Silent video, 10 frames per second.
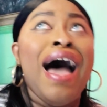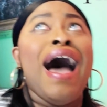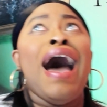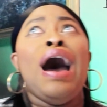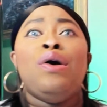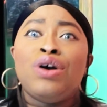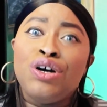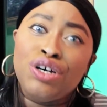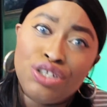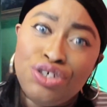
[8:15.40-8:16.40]
How
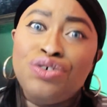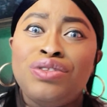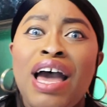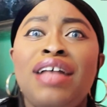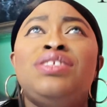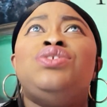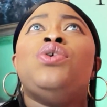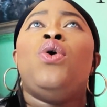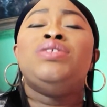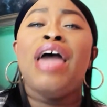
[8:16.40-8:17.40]
could you? That's
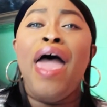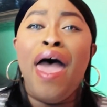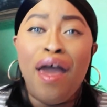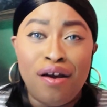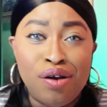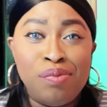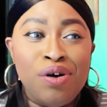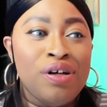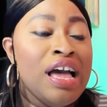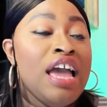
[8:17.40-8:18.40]
so
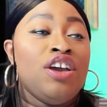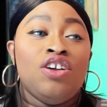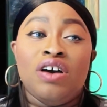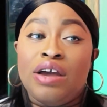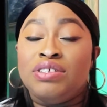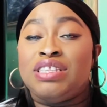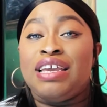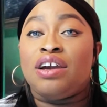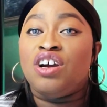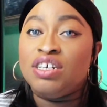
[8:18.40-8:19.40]
terrible. I was
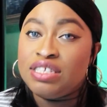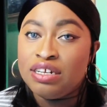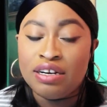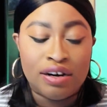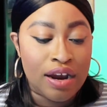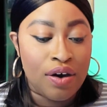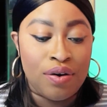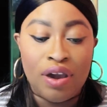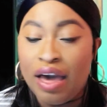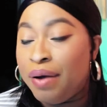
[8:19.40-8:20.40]
like cursing her
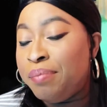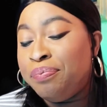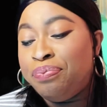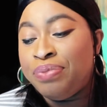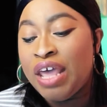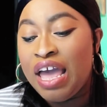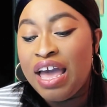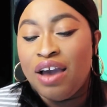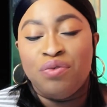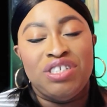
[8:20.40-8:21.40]
out.
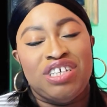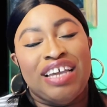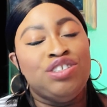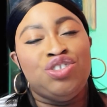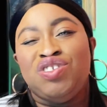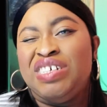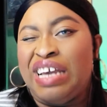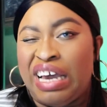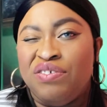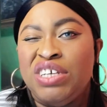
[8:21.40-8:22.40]
Which I shouldn't
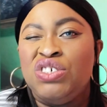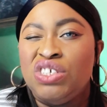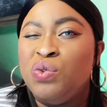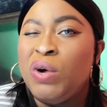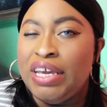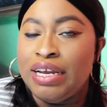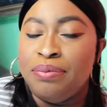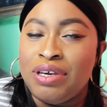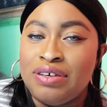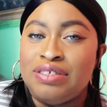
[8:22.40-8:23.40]
have. I should have waited,
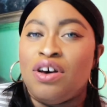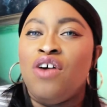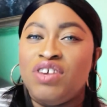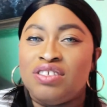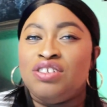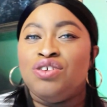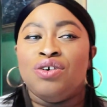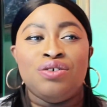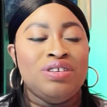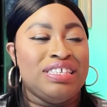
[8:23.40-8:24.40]
because obviously
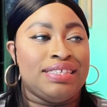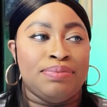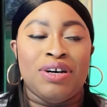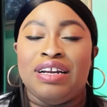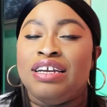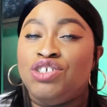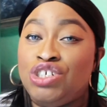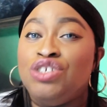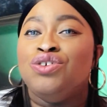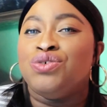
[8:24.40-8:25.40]
Dong-eun is smart and
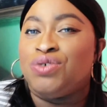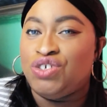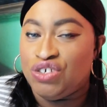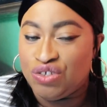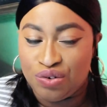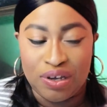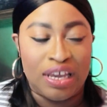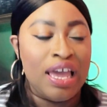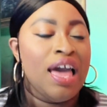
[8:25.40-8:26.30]
she knows what she's doing.